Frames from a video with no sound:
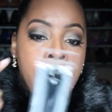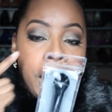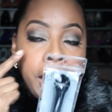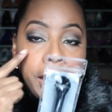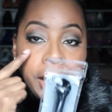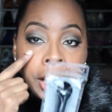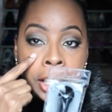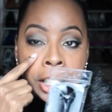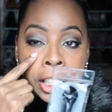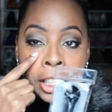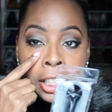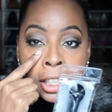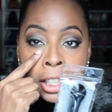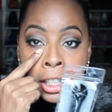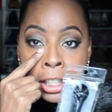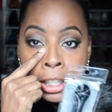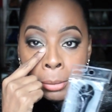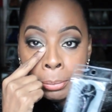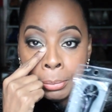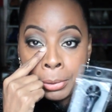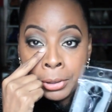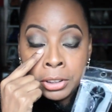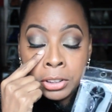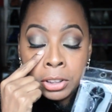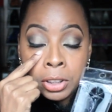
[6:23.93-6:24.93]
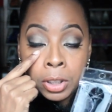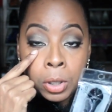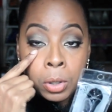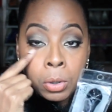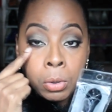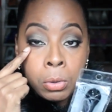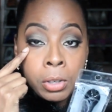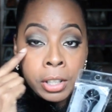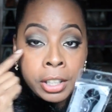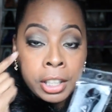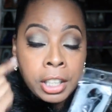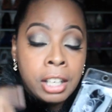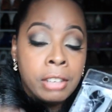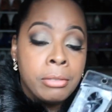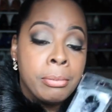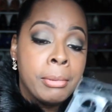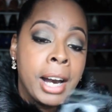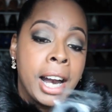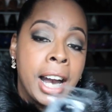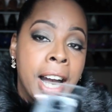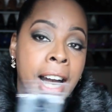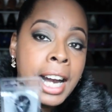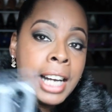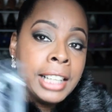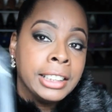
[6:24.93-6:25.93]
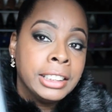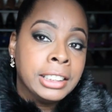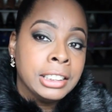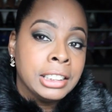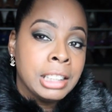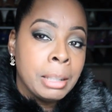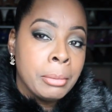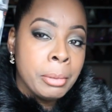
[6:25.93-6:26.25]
and it can get up into the corner of my eyes as